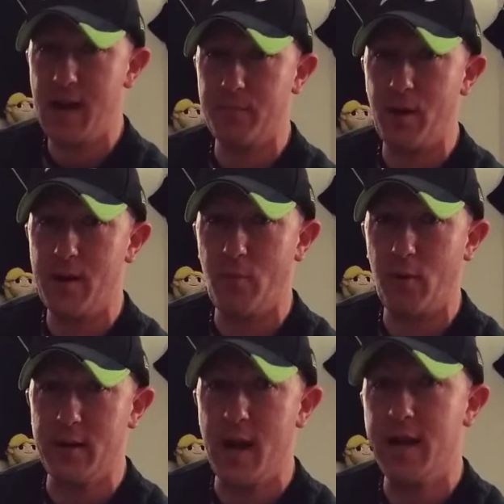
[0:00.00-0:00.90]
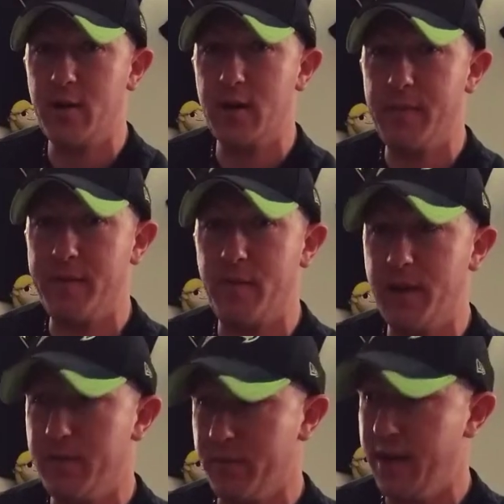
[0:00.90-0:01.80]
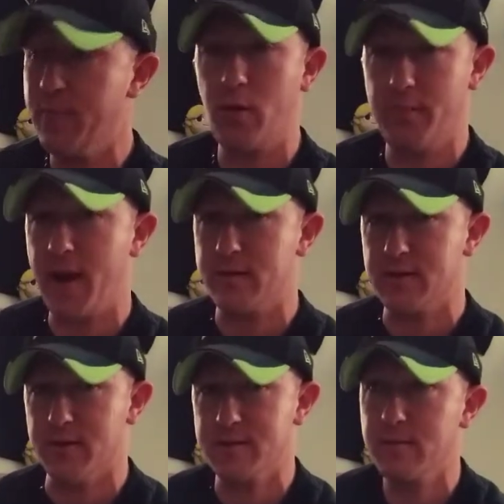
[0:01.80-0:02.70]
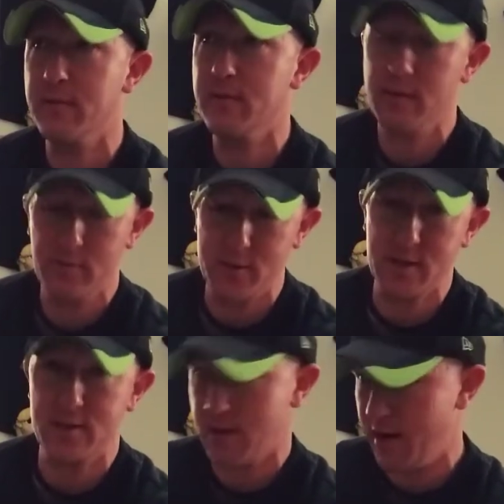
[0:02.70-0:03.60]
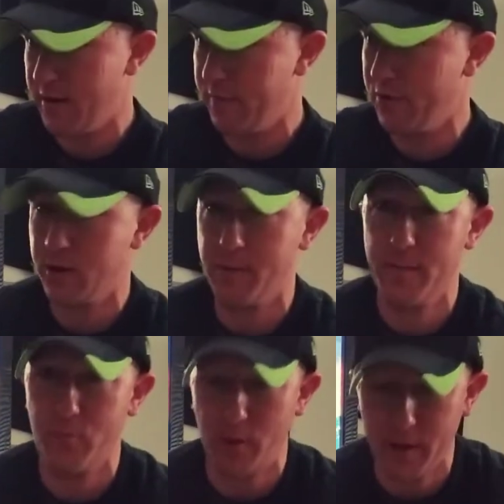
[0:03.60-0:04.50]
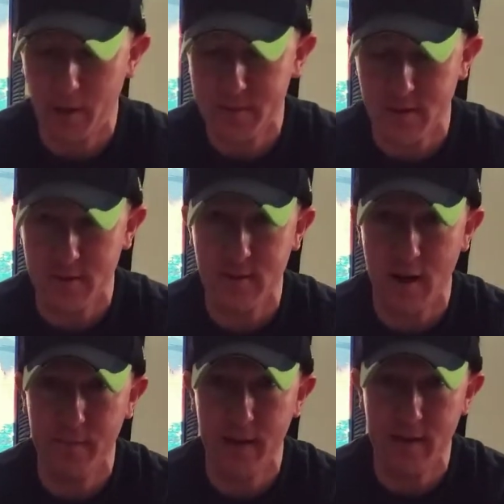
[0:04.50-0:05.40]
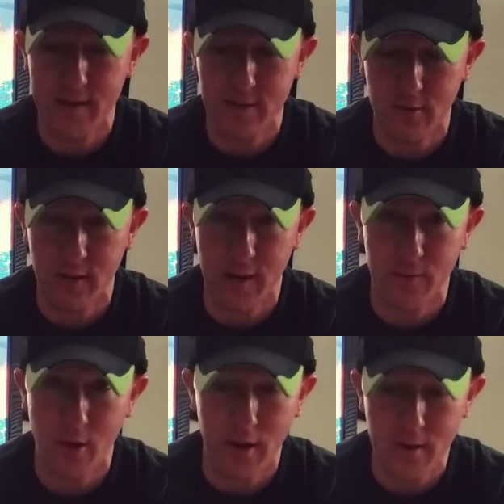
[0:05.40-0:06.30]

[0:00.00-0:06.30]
probably more than any other game I've ever beaten, even more than Battletoads, which is if you look at one of my episodes, I've beaten that game a lot.